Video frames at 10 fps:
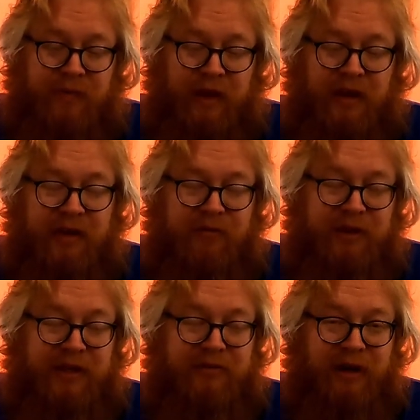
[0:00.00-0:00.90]
And if you
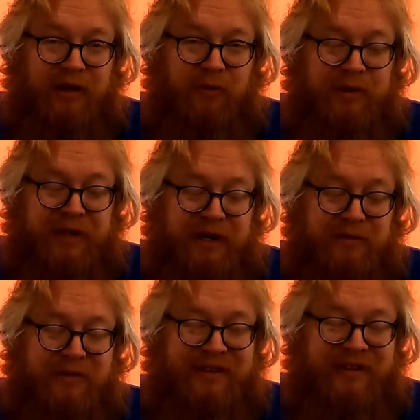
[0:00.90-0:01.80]
get the right one
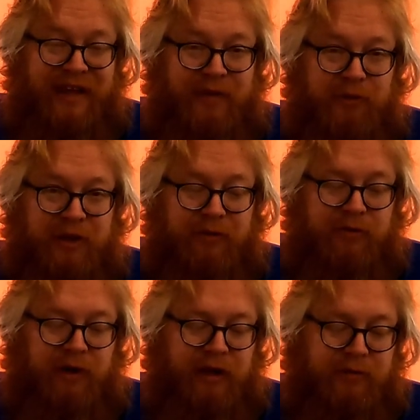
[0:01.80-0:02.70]
there, then it will give you
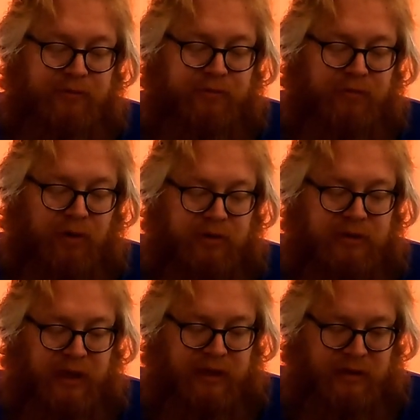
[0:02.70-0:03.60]
a right bonus,
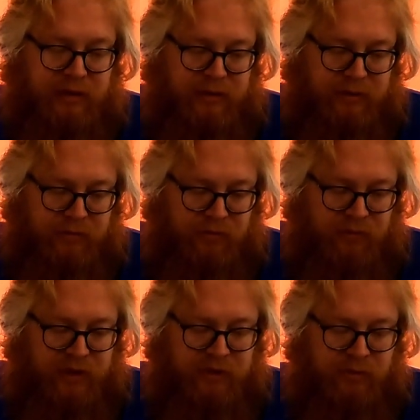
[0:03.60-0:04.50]
like
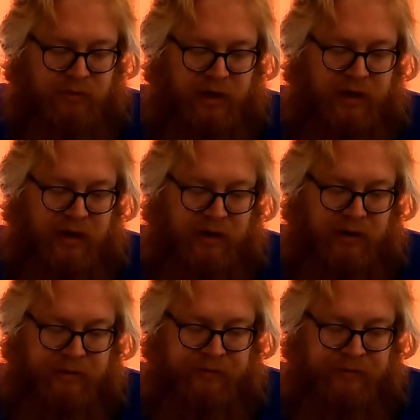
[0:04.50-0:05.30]
this one right here